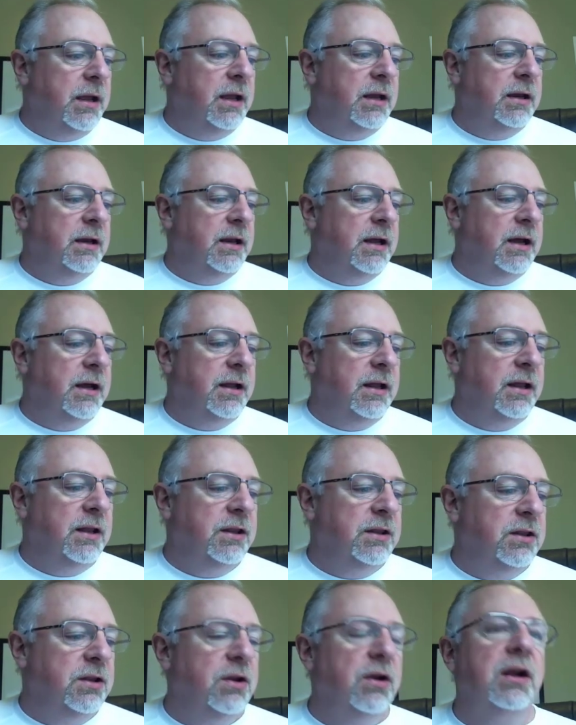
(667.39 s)

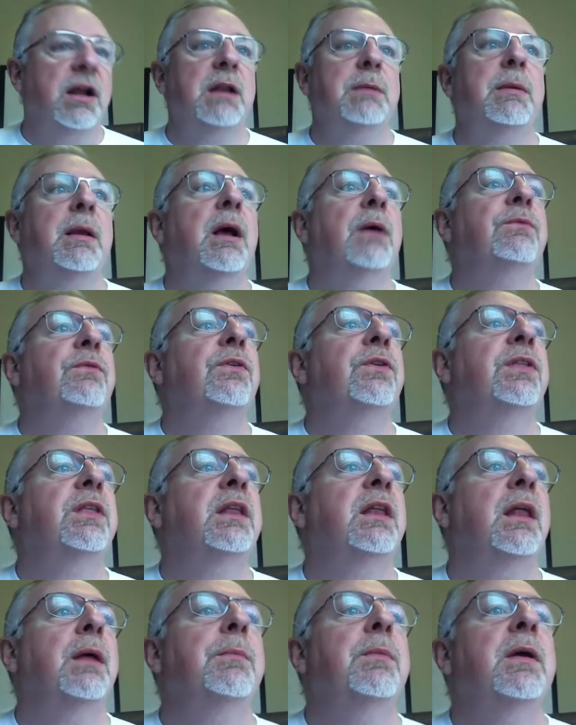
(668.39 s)
and you're going to be helpful
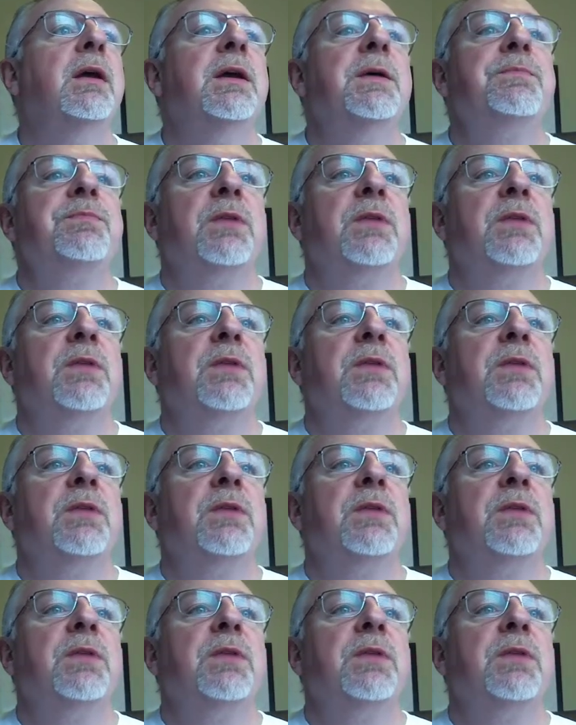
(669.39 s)
to them.